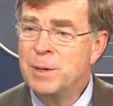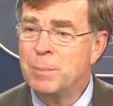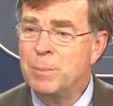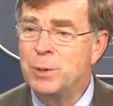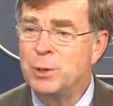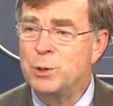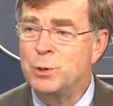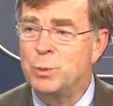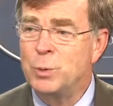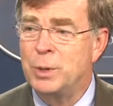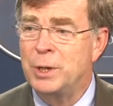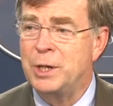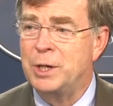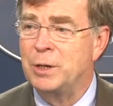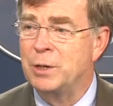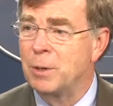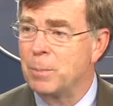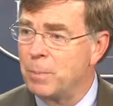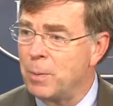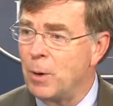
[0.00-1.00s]

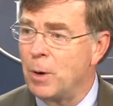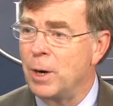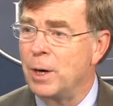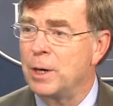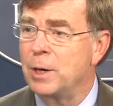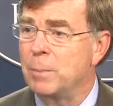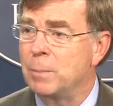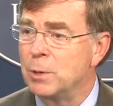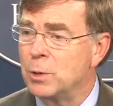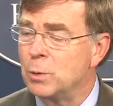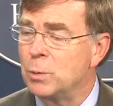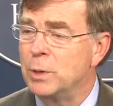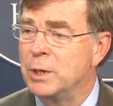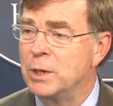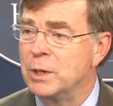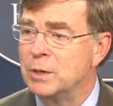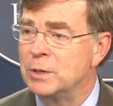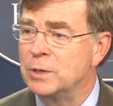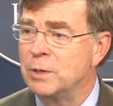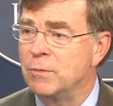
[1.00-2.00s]
between the park and
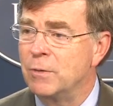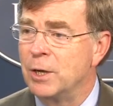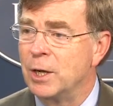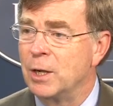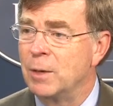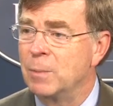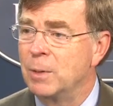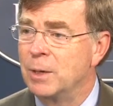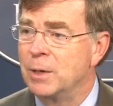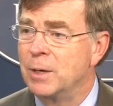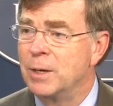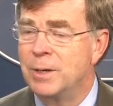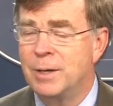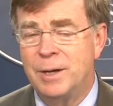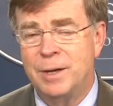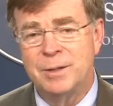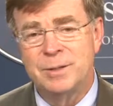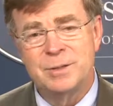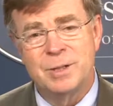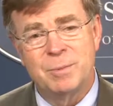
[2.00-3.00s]
between this development,
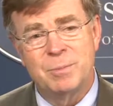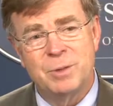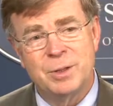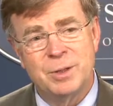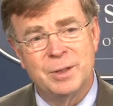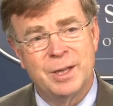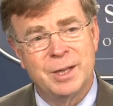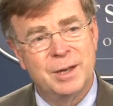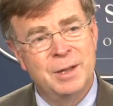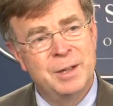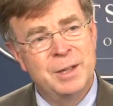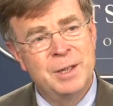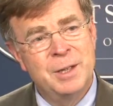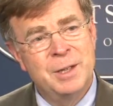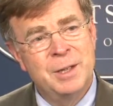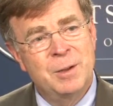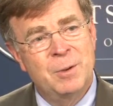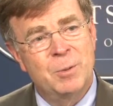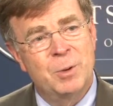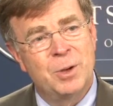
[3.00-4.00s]
something that
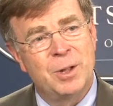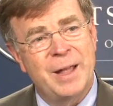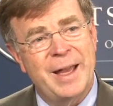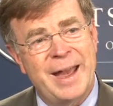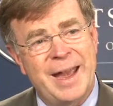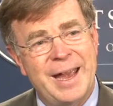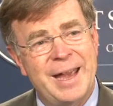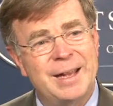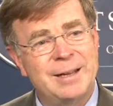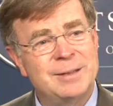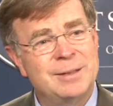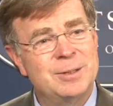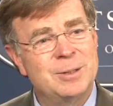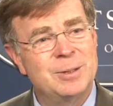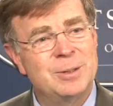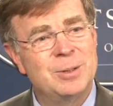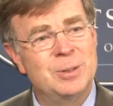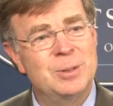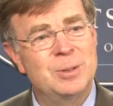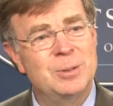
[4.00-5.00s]
will add
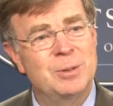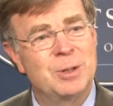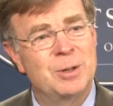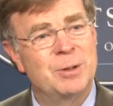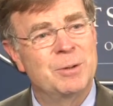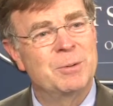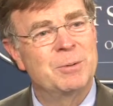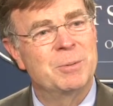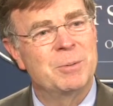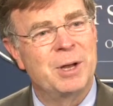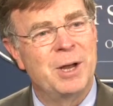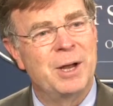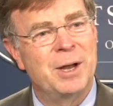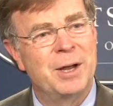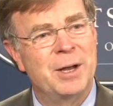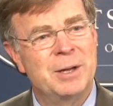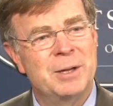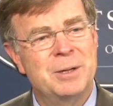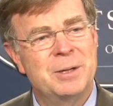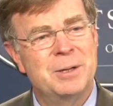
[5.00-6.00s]
to
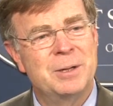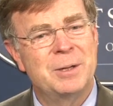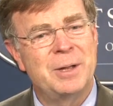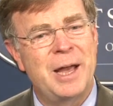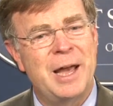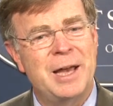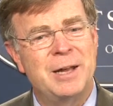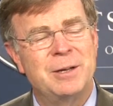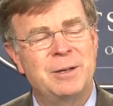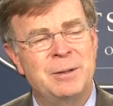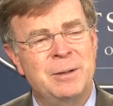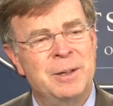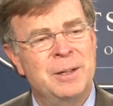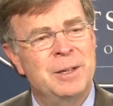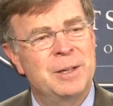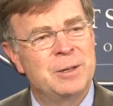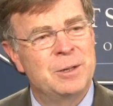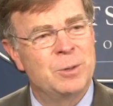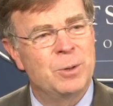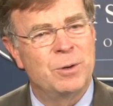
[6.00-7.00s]

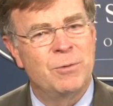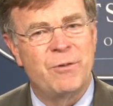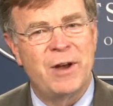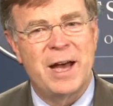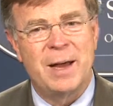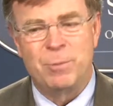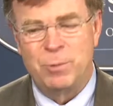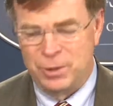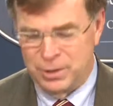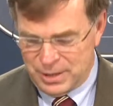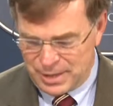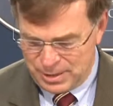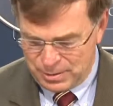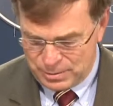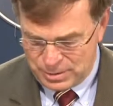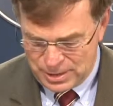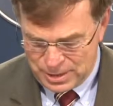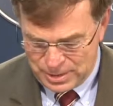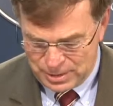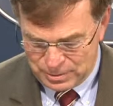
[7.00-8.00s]
a vibrant
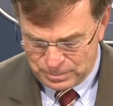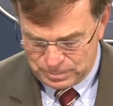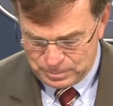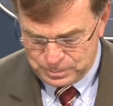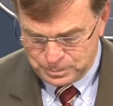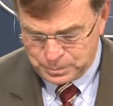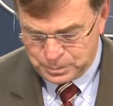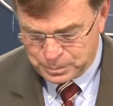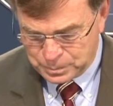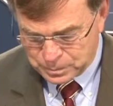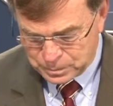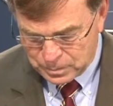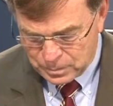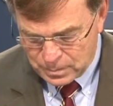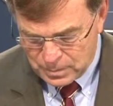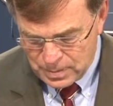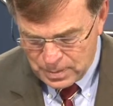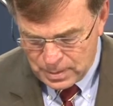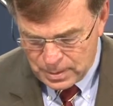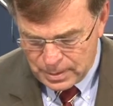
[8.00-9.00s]
downtown.
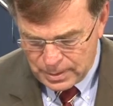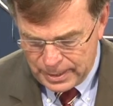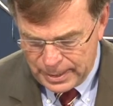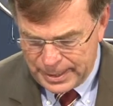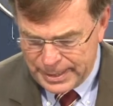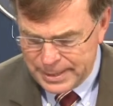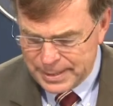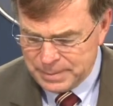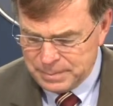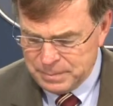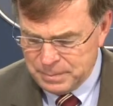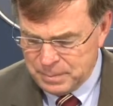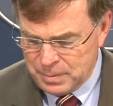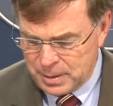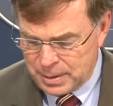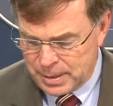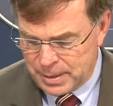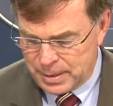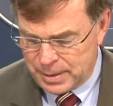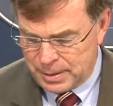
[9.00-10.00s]
And
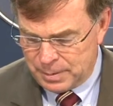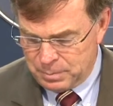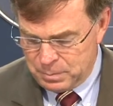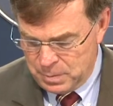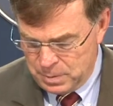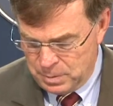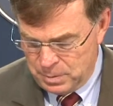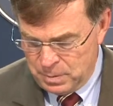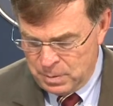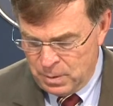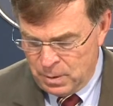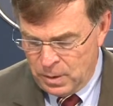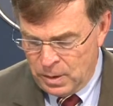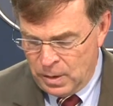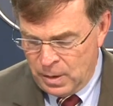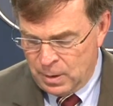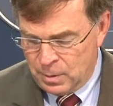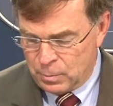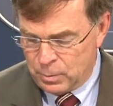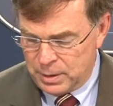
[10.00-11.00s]

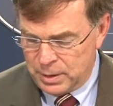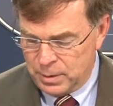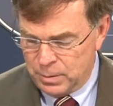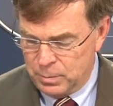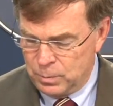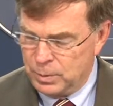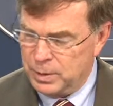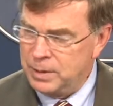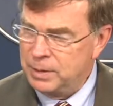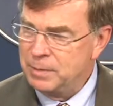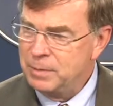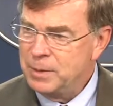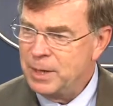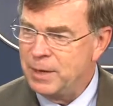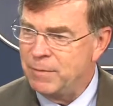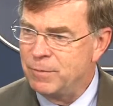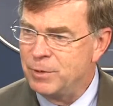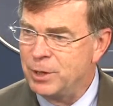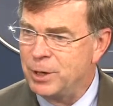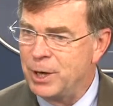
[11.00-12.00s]
we
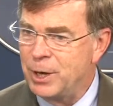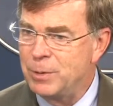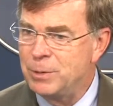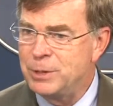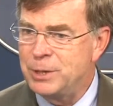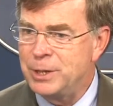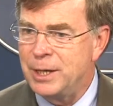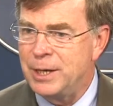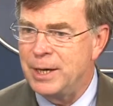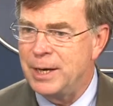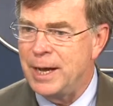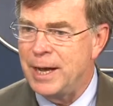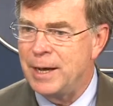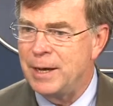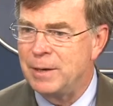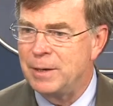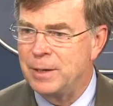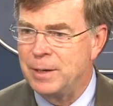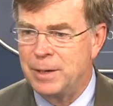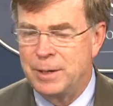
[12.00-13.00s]
have negotiated
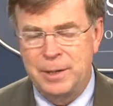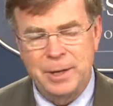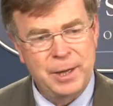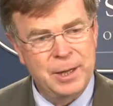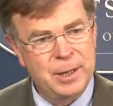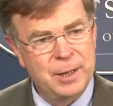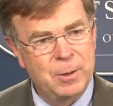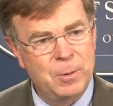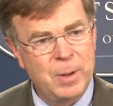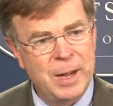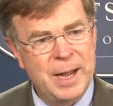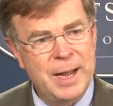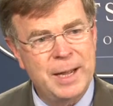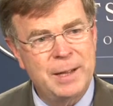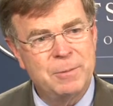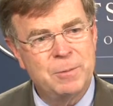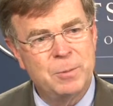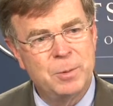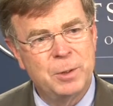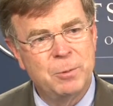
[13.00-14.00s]
out an
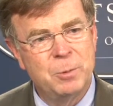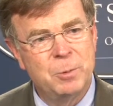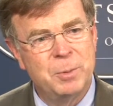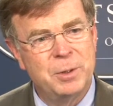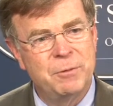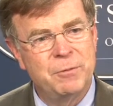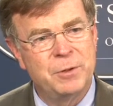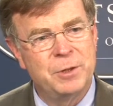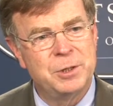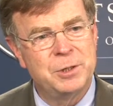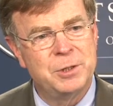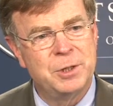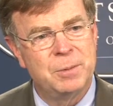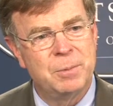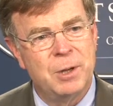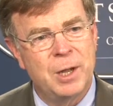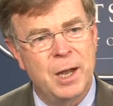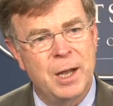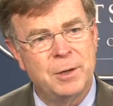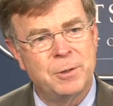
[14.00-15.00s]
LOI. We will be finished
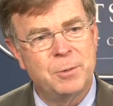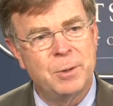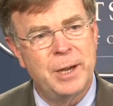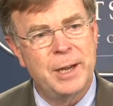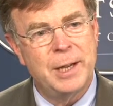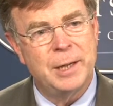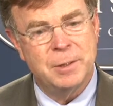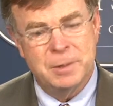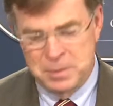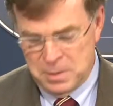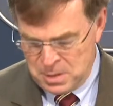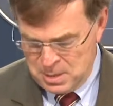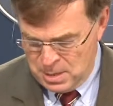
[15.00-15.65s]
up contract.